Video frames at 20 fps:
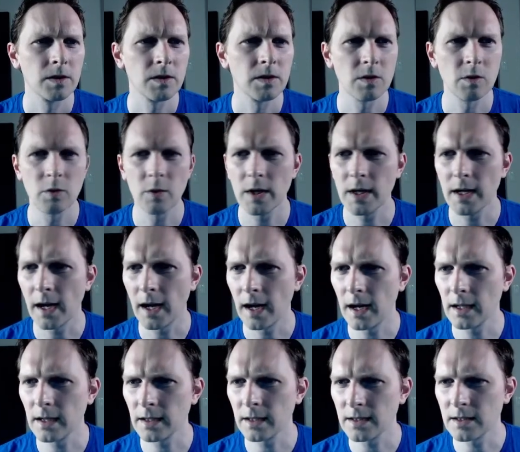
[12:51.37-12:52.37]
The way
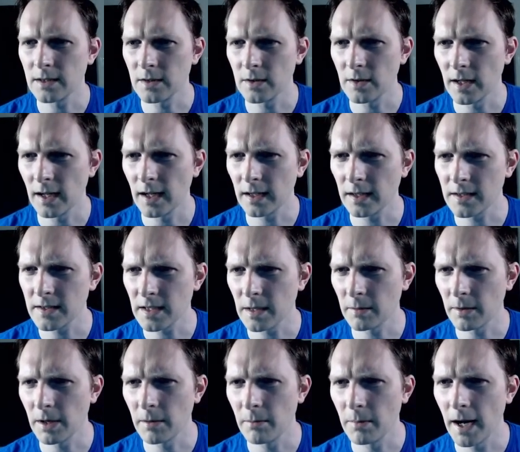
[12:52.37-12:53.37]
I like to do that, because
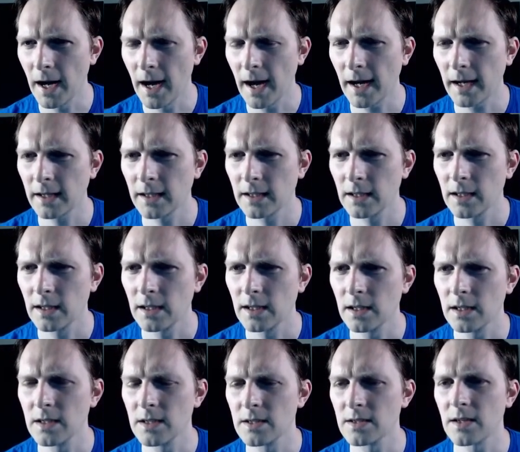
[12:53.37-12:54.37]
I'm on a Mac,
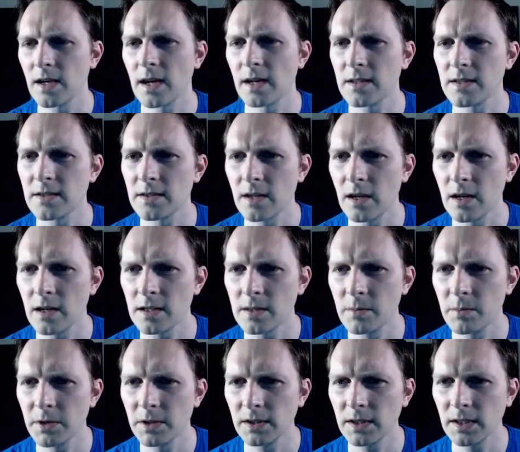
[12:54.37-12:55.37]
is I start
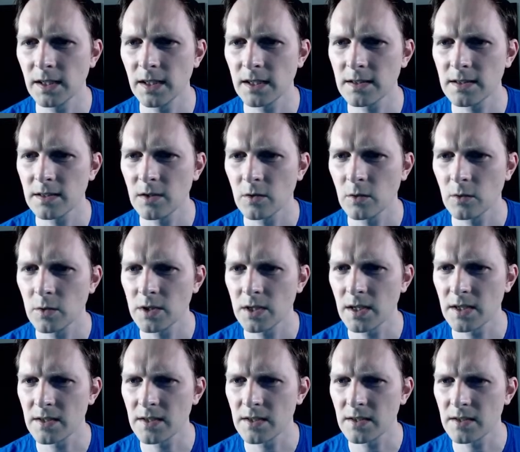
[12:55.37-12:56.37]
BuildKit, which
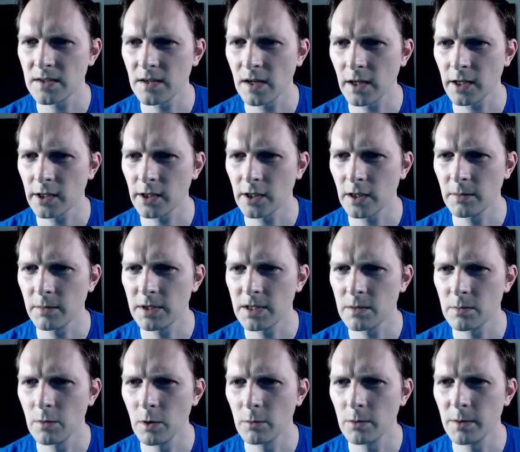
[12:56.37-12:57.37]
has this Docker image,
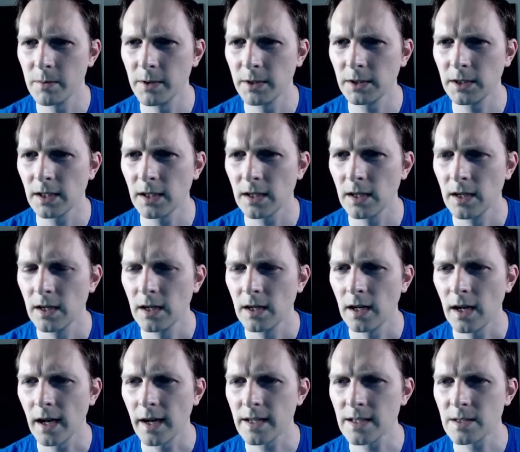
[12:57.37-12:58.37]
Moby BuildKit,
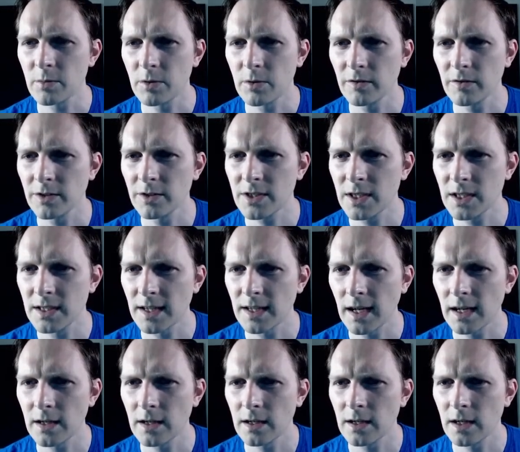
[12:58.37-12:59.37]
as a privileged
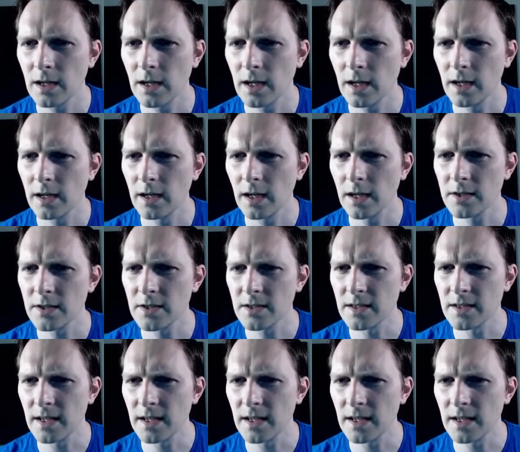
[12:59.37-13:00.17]
container, and I just